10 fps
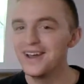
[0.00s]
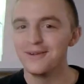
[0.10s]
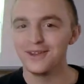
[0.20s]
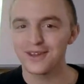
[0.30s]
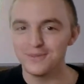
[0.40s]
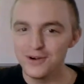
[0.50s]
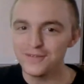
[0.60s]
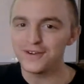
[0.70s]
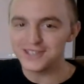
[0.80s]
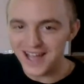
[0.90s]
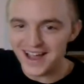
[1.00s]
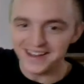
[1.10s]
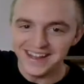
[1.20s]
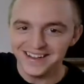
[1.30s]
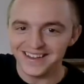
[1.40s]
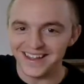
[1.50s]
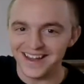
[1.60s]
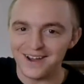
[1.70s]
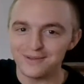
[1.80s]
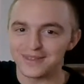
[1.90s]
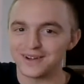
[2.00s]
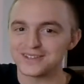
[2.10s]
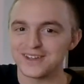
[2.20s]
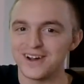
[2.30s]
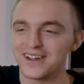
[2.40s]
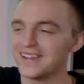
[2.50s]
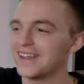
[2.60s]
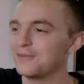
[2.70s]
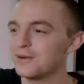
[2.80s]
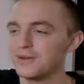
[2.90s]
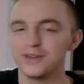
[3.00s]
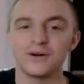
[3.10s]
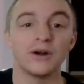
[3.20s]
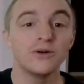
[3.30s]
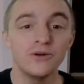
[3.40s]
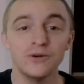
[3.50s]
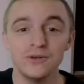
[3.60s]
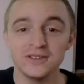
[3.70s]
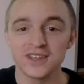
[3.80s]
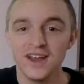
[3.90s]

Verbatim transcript: You can move your tide in and out with our song, and then when we do our oohs,